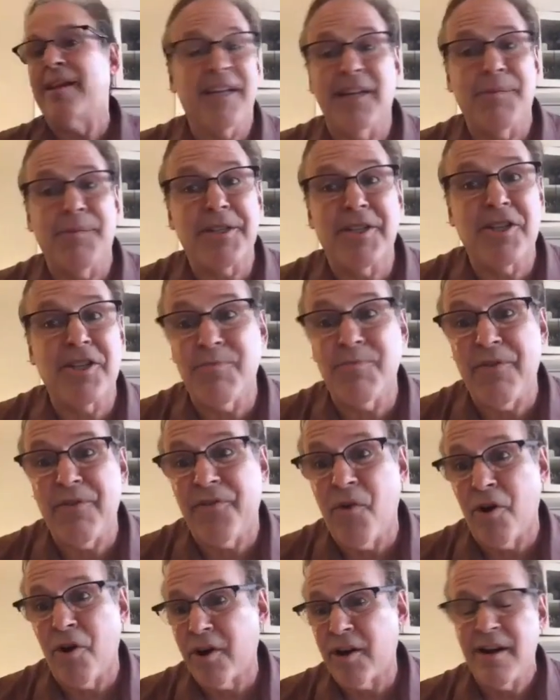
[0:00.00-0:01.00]
syllabuses
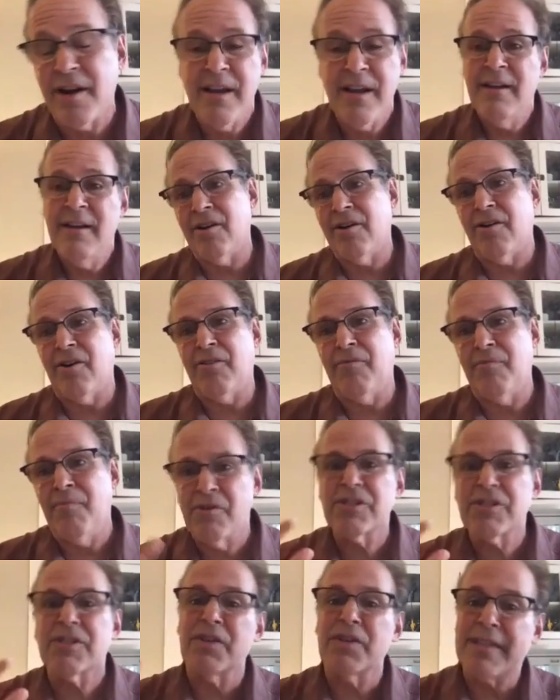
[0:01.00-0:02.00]
before,
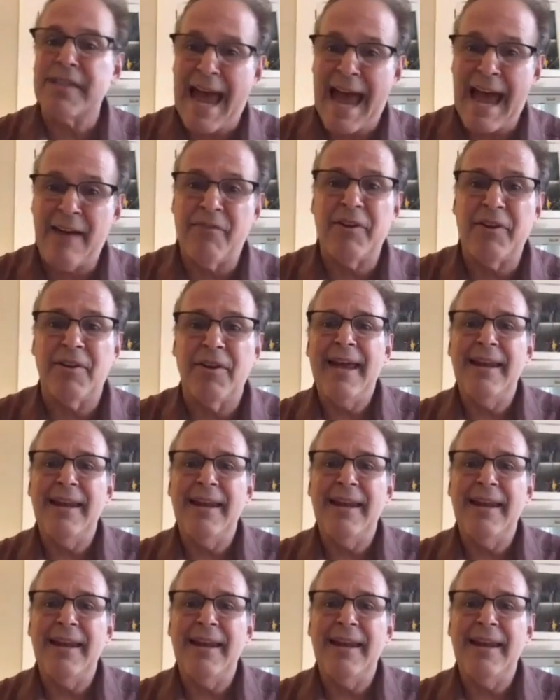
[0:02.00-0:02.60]
or most of us have,